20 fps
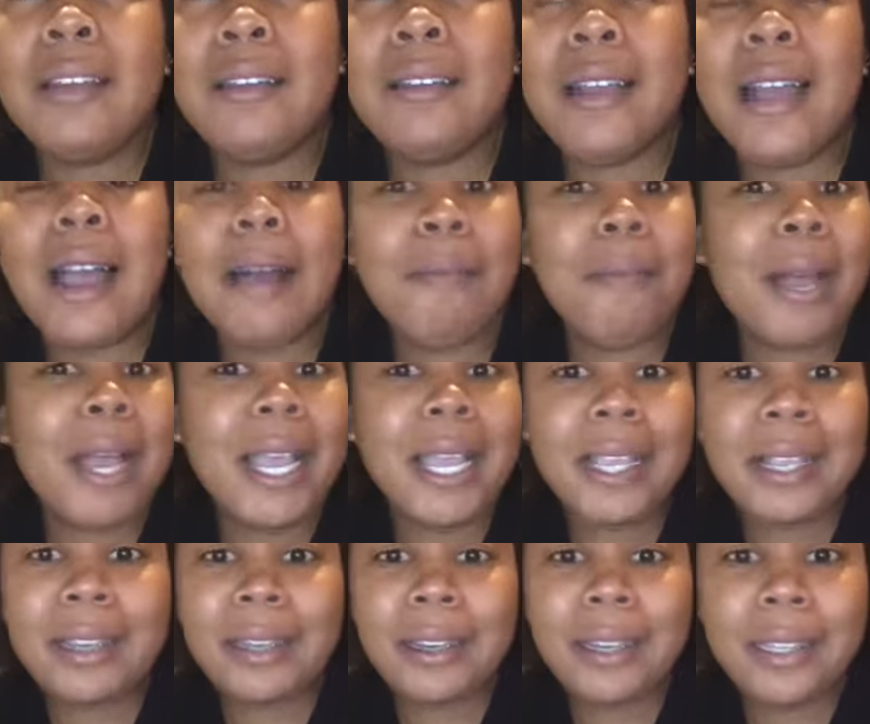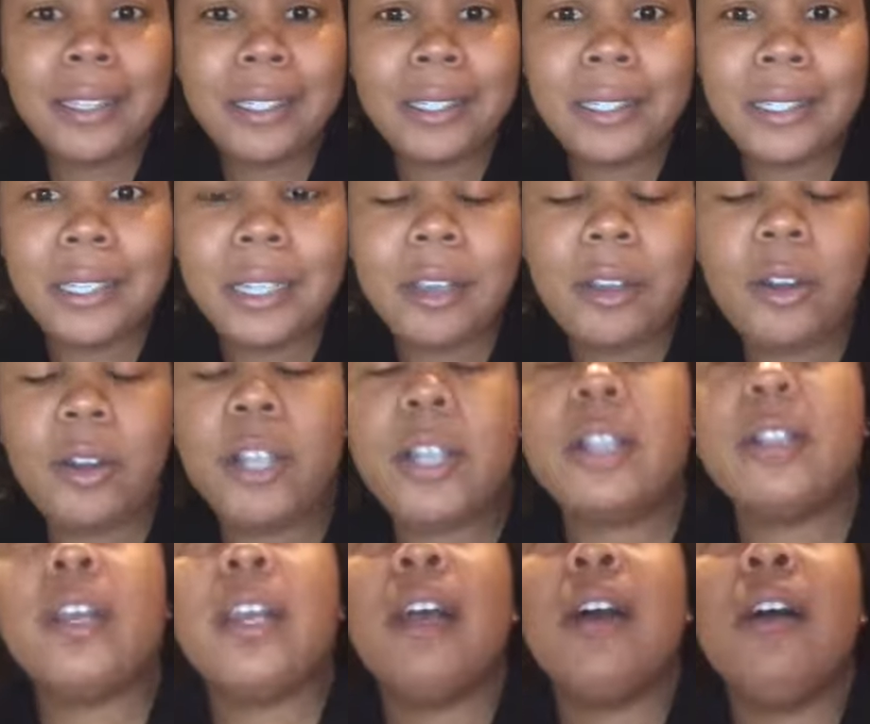not buying unnecessary
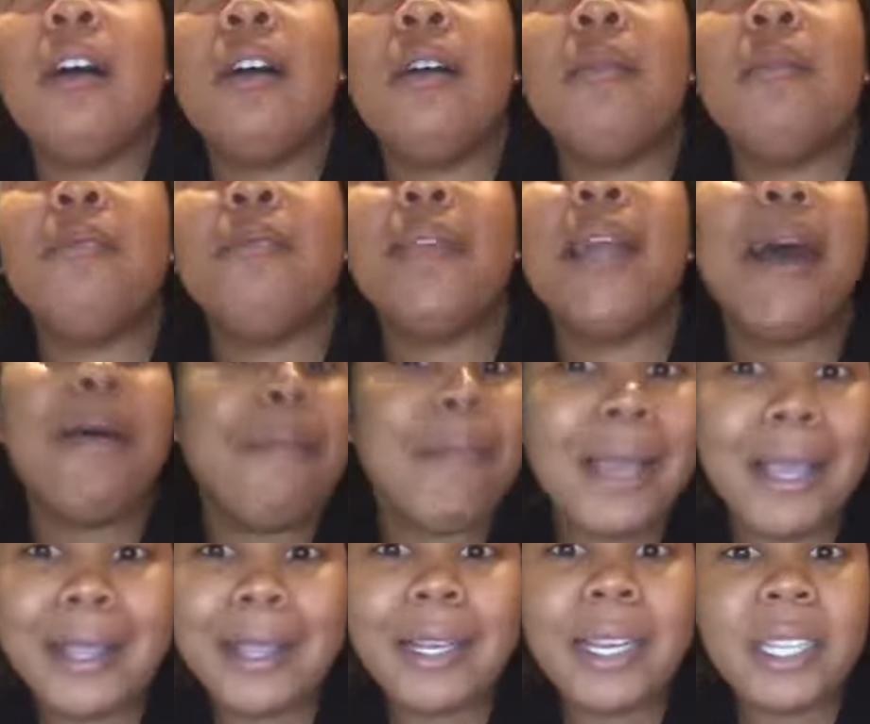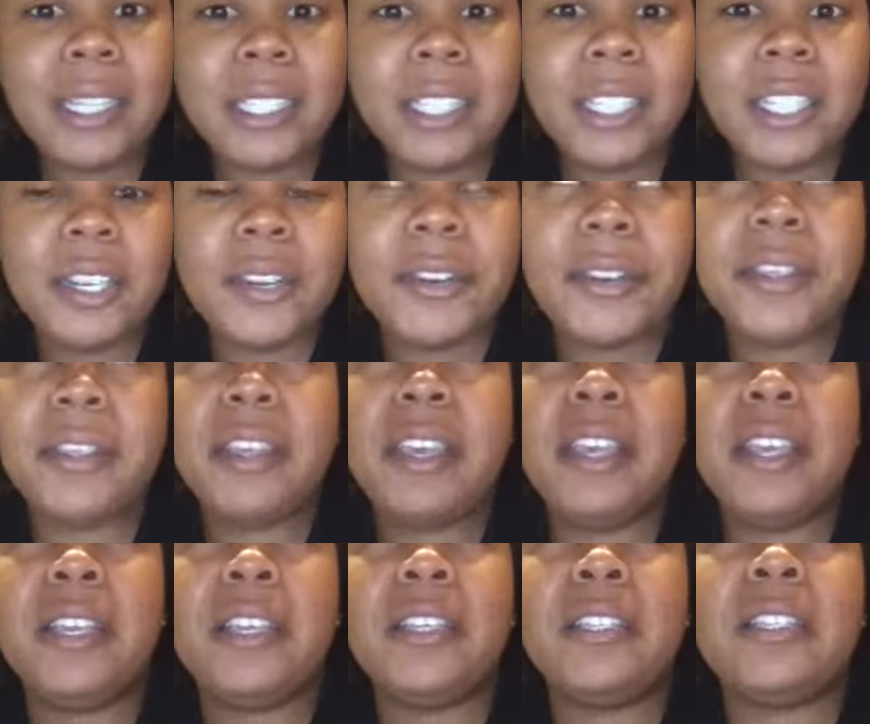Um, not buying unnecessary
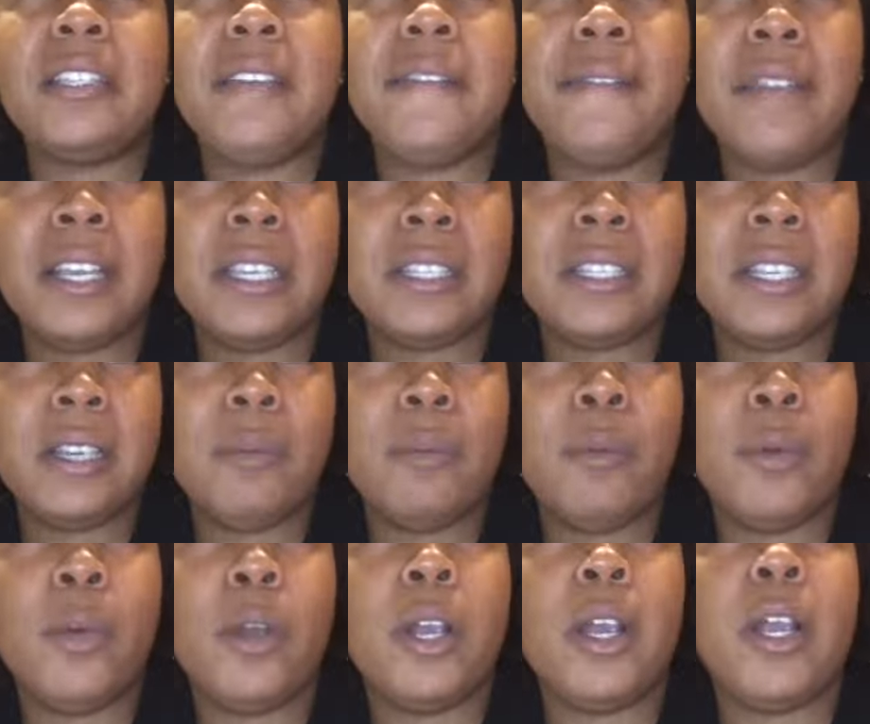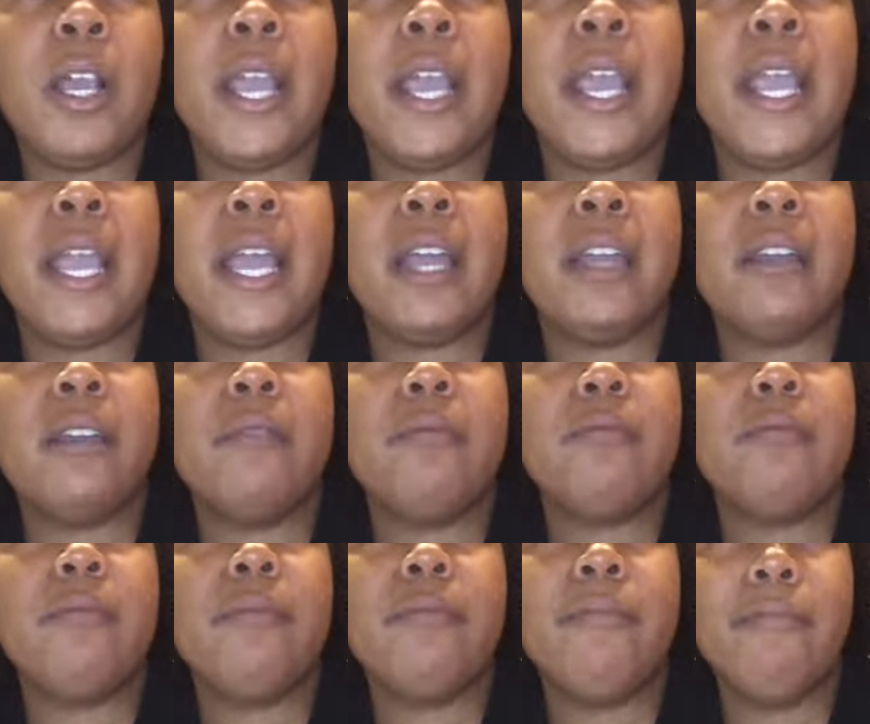things, investing more, and
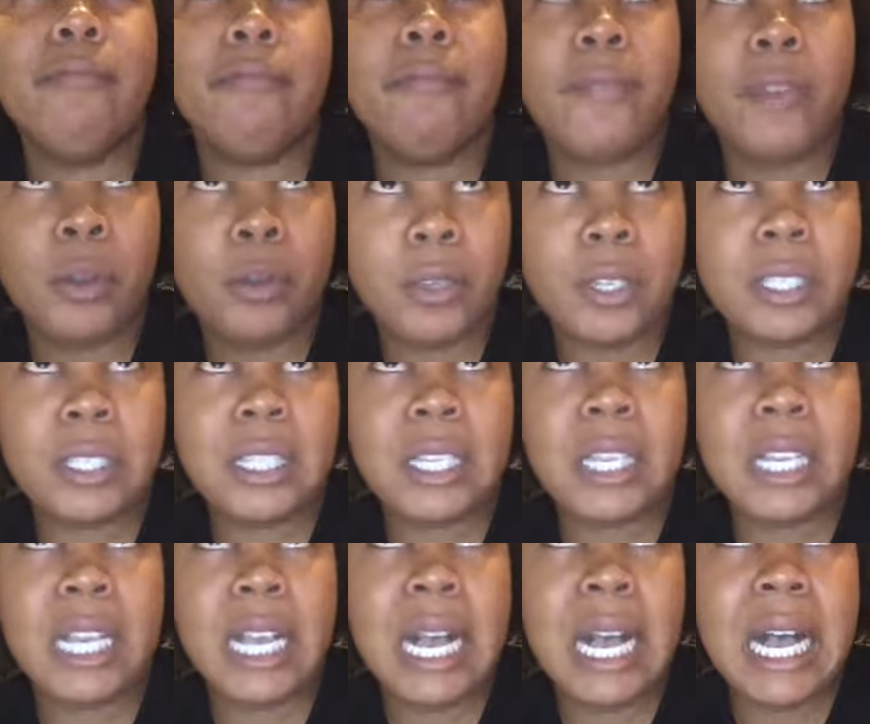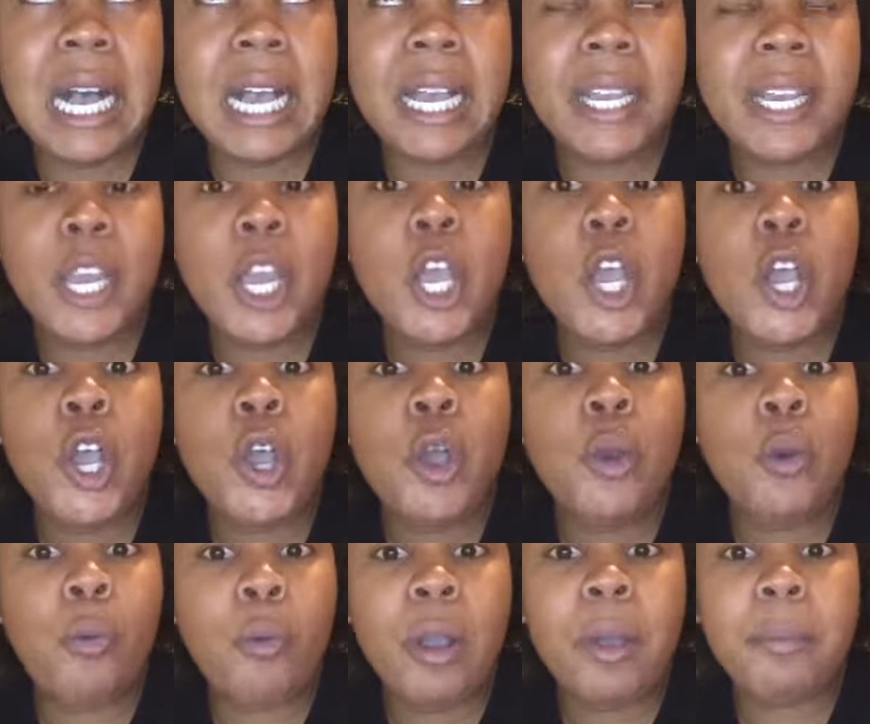focusing on
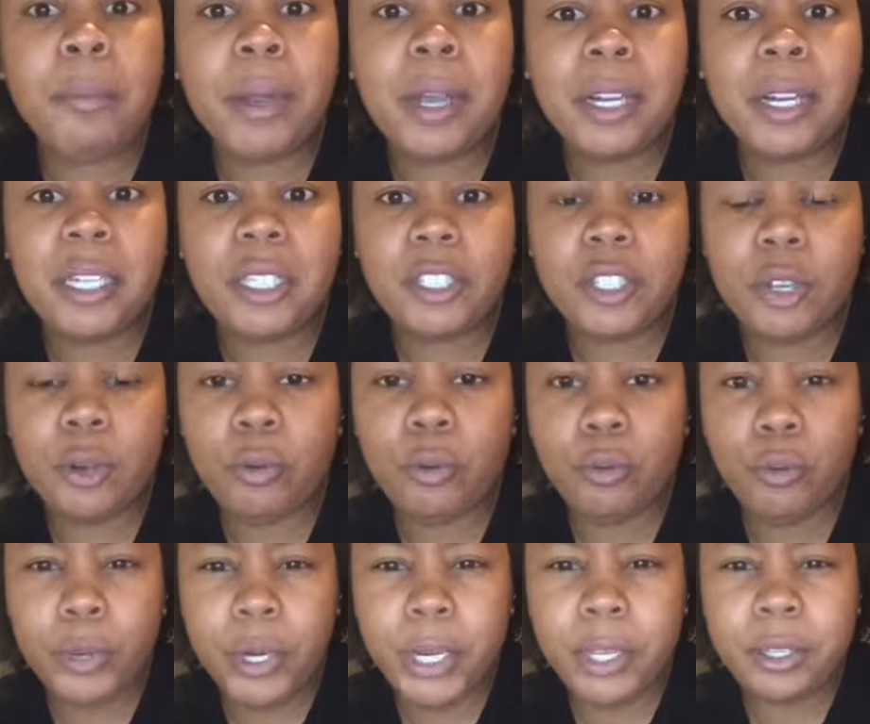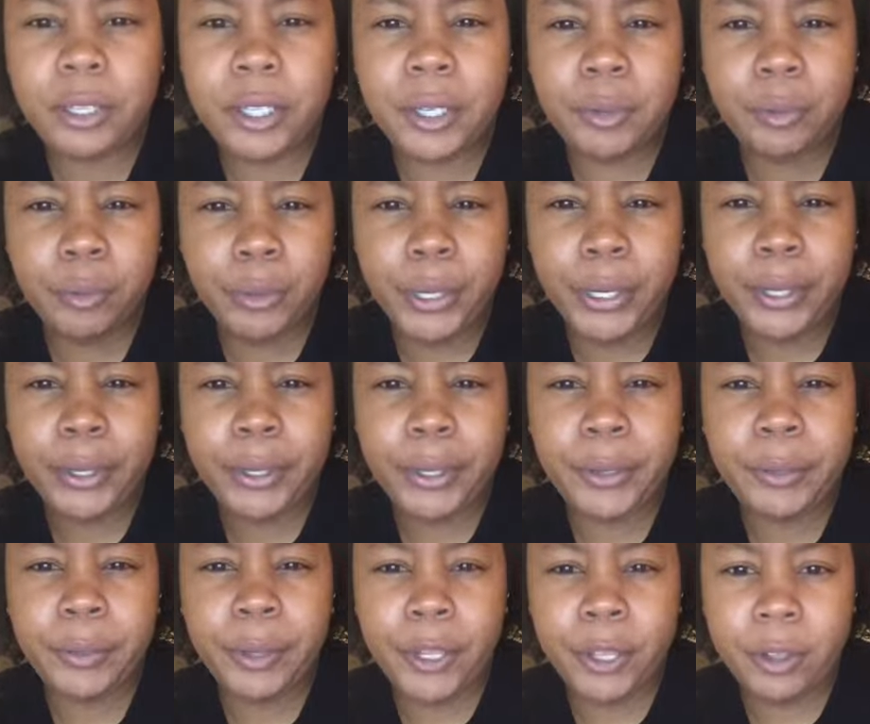what products are really,
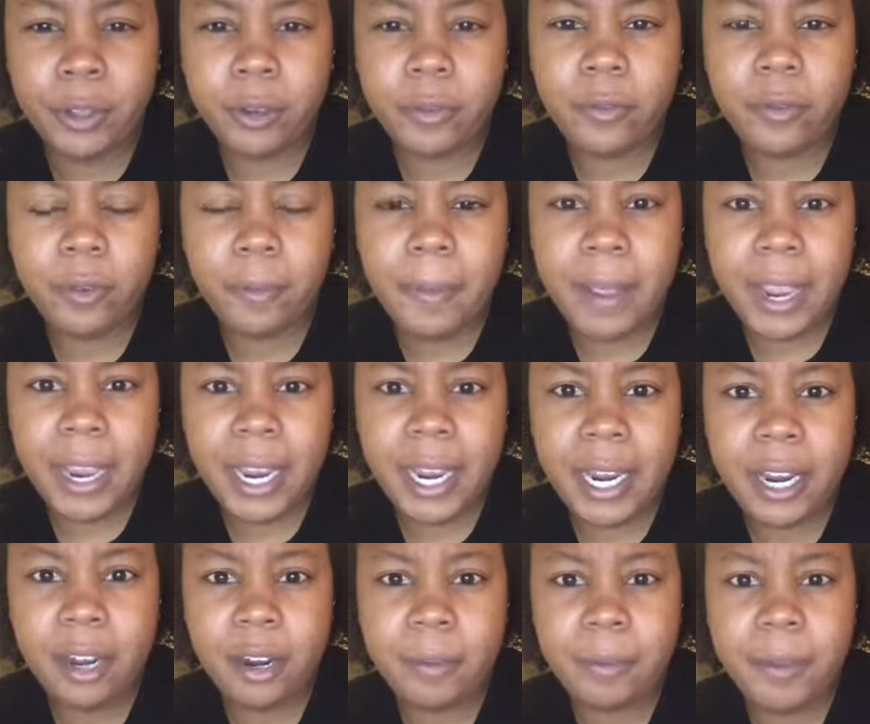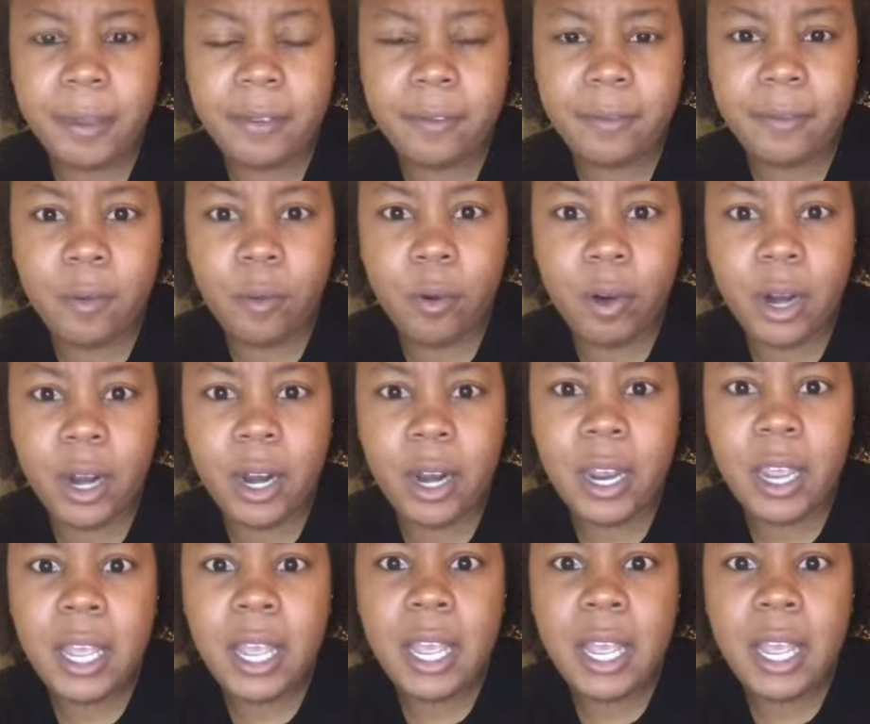really good for my hair before